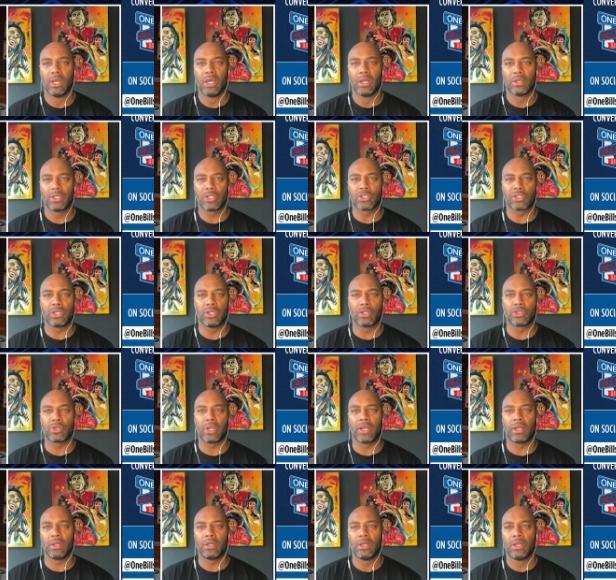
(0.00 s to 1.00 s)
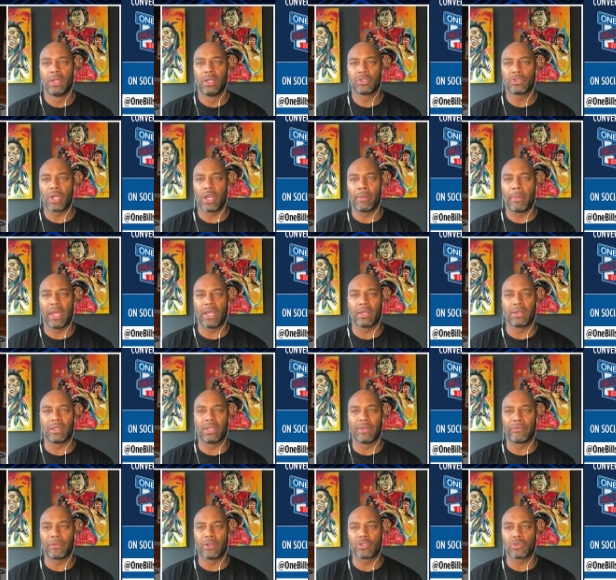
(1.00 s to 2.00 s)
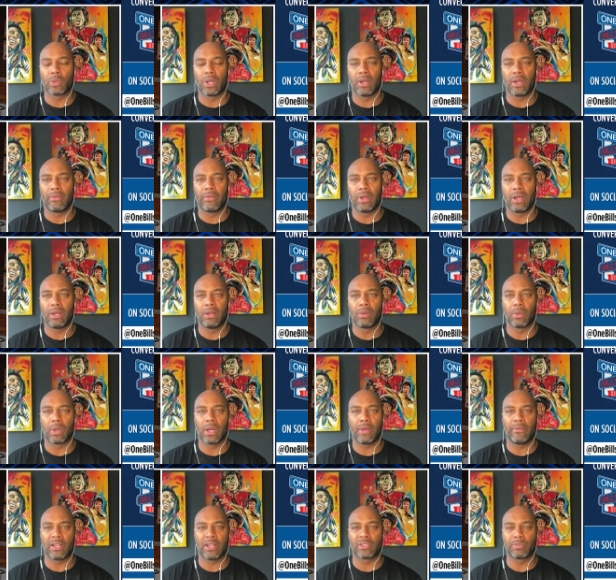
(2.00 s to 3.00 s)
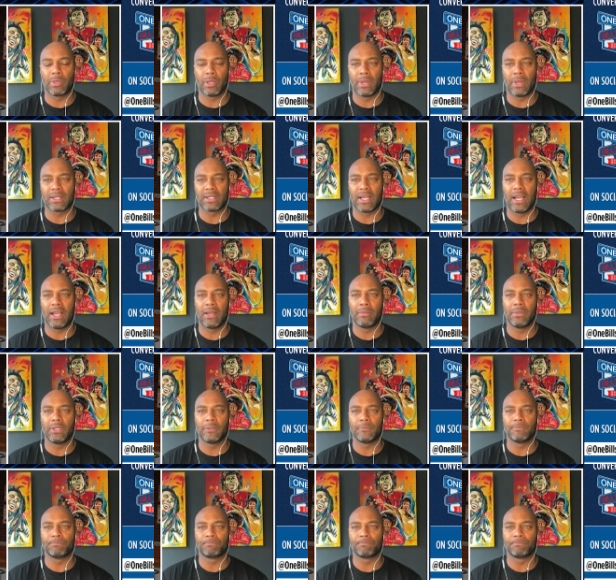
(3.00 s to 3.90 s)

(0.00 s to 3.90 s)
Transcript: Just still trying to trying to make a difference wherever I, wherever I spend my time. In.